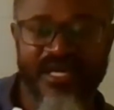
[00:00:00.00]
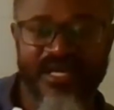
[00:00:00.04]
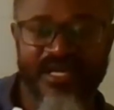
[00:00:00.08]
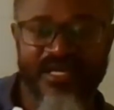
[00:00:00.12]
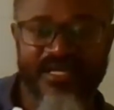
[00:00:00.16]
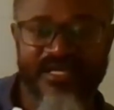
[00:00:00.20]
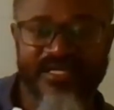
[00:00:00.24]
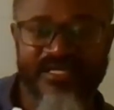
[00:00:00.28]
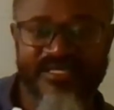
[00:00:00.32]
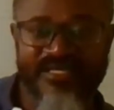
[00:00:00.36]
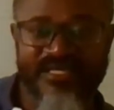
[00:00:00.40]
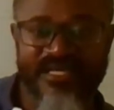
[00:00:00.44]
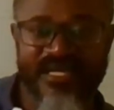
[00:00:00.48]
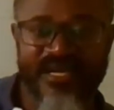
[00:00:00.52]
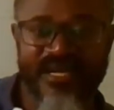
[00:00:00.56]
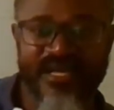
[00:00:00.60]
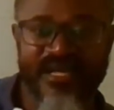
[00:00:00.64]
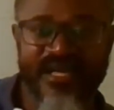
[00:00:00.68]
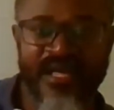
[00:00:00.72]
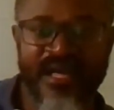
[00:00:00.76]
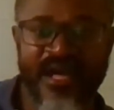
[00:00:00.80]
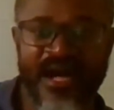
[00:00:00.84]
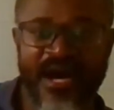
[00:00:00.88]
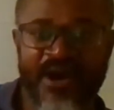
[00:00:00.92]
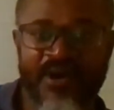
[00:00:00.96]

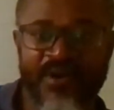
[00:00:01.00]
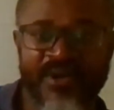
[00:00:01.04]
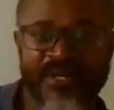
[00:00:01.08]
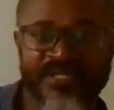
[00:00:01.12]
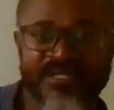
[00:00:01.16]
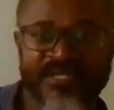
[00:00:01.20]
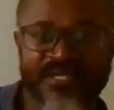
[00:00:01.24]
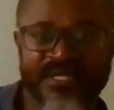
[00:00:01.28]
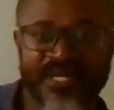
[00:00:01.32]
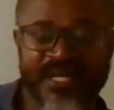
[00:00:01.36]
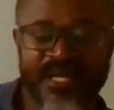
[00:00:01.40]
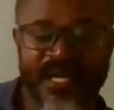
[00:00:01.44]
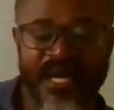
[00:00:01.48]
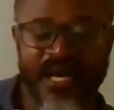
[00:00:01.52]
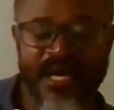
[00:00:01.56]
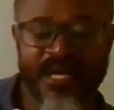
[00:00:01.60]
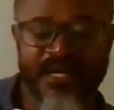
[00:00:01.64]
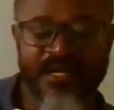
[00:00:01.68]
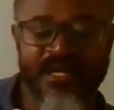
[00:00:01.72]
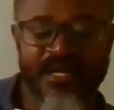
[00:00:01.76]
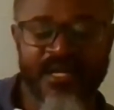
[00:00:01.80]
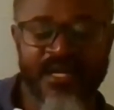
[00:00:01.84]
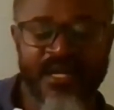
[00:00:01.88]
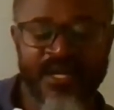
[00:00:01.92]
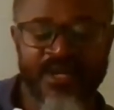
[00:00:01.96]
easily, I will see that
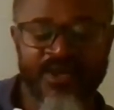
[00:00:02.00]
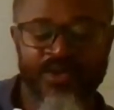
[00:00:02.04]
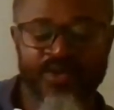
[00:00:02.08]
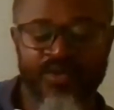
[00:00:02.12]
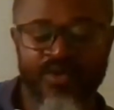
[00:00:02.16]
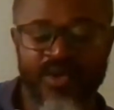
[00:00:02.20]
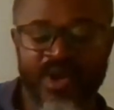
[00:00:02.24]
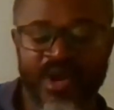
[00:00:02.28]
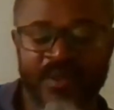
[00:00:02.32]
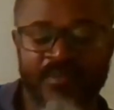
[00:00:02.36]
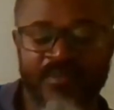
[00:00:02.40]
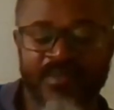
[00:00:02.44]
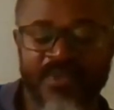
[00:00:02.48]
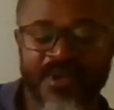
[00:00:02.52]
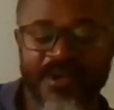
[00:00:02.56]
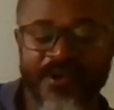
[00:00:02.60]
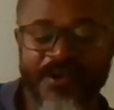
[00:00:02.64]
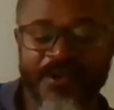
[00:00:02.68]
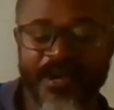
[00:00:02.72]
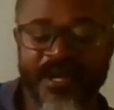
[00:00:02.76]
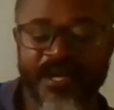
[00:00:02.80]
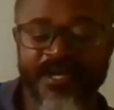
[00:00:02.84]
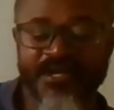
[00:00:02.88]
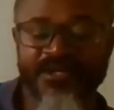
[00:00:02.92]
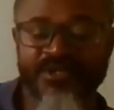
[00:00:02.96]
you will be
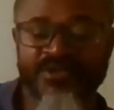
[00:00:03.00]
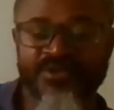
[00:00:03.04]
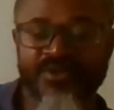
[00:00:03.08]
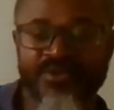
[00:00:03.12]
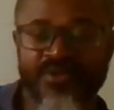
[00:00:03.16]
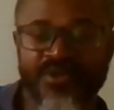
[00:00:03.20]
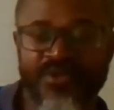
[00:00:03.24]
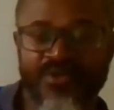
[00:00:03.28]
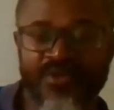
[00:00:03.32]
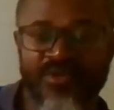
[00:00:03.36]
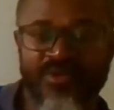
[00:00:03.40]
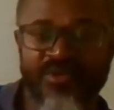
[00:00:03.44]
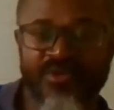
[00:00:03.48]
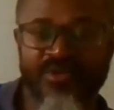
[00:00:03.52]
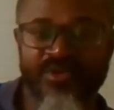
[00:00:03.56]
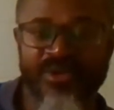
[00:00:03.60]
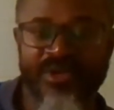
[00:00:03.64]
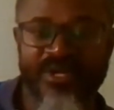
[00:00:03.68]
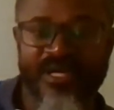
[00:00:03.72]
ready to go